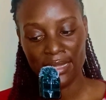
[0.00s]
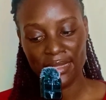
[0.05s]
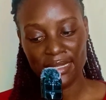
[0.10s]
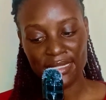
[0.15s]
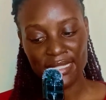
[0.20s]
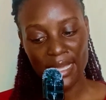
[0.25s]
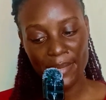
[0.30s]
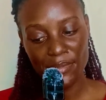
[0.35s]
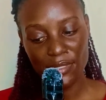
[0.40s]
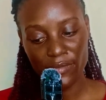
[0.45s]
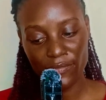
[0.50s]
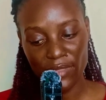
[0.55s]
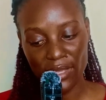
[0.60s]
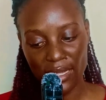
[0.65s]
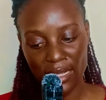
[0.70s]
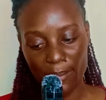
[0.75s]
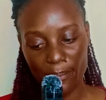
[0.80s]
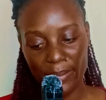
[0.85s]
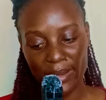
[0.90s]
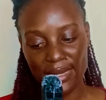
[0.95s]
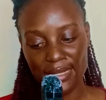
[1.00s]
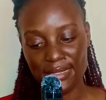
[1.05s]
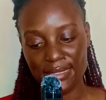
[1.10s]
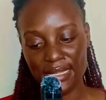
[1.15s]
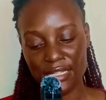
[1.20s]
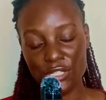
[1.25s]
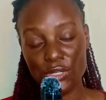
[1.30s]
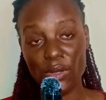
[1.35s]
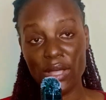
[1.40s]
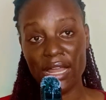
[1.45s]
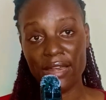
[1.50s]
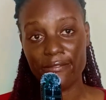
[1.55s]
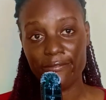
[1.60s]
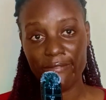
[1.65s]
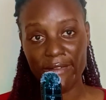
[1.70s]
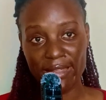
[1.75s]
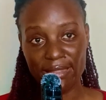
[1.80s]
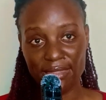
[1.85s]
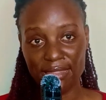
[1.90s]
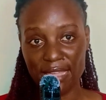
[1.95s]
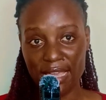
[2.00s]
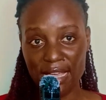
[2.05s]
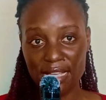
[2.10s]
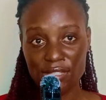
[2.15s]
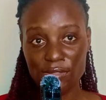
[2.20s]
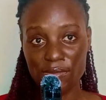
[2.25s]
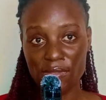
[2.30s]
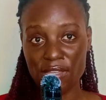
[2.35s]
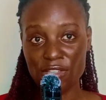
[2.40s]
the types of the companies that you can find there so